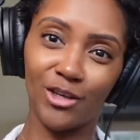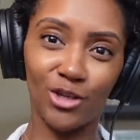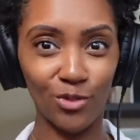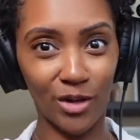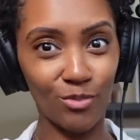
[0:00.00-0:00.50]
you
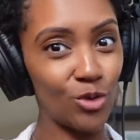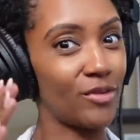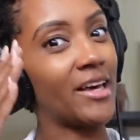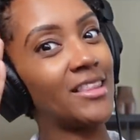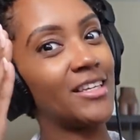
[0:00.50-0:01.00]
didn't want to move
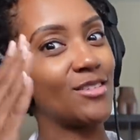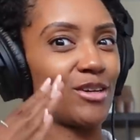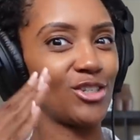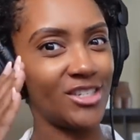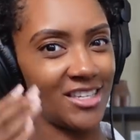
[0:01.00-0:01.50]
like this while
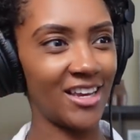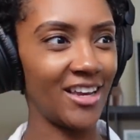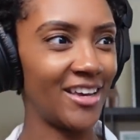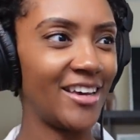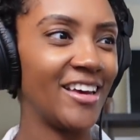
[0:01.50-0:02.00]
she's singing
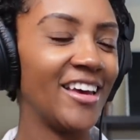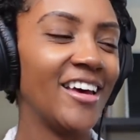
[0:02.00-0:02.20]
it.